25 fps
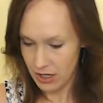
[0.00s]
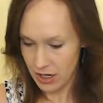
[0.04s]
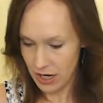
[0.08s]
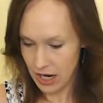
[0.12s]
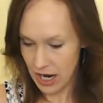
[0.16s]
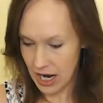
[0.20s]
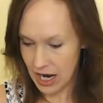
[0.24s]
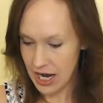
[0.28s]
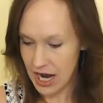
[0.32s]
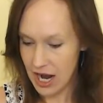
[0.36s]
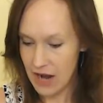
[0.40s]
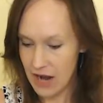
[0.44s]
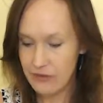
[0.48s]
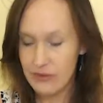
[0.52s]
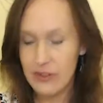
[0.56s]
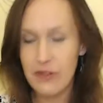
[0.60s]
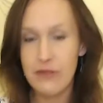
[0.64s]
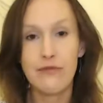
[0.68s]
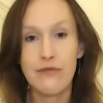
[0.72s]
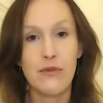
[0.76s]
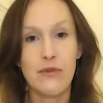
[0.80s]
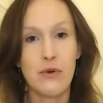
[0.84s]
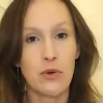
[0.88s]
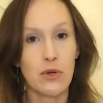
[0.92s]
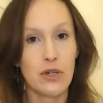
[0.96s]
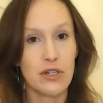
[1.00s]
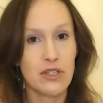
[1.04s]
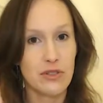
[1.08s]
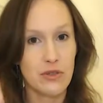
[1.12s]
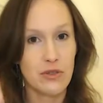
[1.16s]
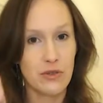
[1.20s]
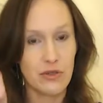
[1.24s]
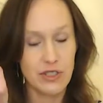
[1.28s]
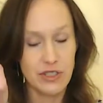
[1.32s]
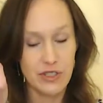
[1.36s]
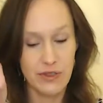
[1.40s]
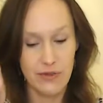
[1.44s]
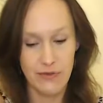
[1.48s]
I have the Four of
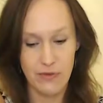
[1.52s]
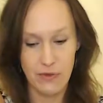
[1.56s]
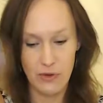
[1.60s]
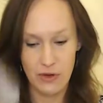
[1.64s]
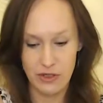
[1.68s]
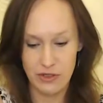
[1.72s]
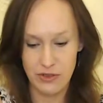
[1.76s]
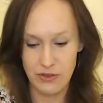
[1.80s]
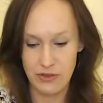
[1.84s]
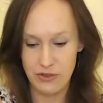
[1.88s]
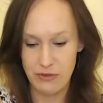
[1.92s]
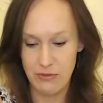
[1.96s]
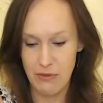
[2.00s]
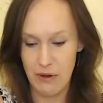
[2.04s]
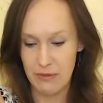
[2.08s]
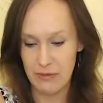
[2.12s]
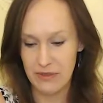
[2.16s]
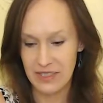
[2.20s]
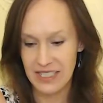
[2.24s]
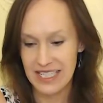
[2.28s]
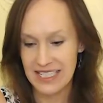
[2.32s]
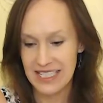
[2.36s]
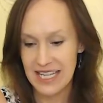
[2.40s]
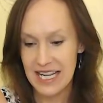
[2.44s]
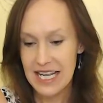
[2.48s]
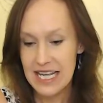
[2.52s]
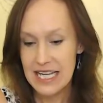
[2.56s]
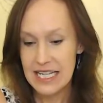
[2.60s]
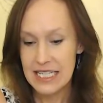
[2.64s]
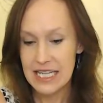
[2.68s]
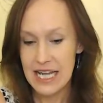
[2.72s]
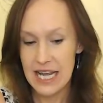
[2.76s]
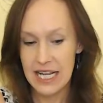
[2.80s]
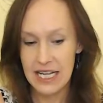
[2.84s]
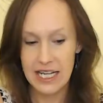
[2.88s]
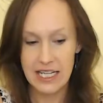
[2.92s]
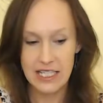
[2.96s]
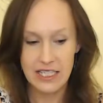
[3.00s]
Swords. The Four of Swords represents
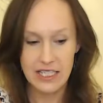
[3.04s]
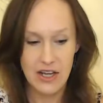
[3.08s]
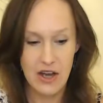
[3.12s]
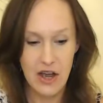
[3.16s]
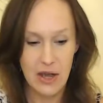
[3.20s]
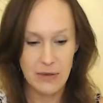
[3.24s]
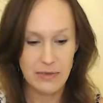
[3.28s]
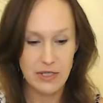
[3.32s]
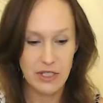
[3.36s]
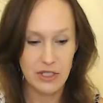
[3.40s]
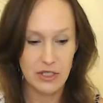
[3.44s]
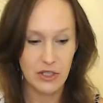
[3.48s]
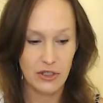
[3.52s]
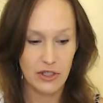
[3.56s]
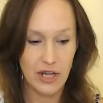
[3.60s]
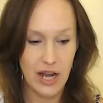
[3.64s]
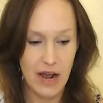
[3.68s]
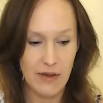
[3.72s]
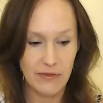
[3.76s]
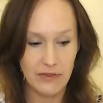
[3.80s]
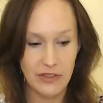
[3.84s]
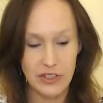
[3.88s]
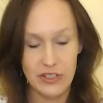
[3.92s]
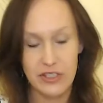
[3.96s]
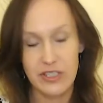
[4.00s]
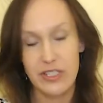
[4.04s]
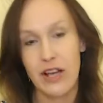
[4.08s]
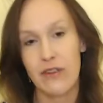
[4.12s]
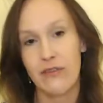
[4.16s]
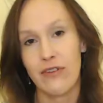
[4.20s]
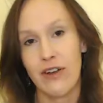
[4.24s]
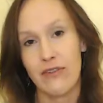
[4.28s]
taking time to look after yourself.